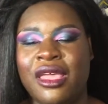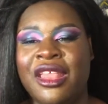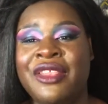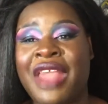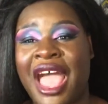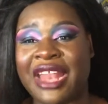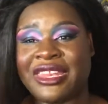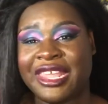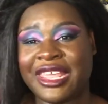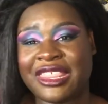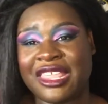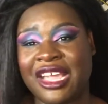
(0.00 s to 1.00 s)
Not
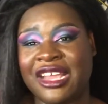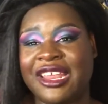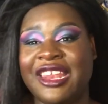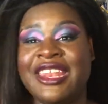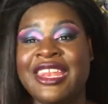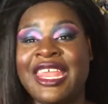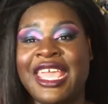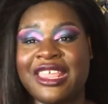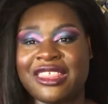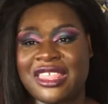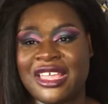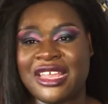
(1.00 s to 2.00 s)
this Sunday,
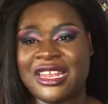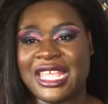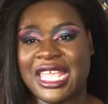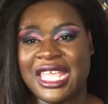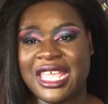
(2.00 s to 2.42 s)
next Sunday.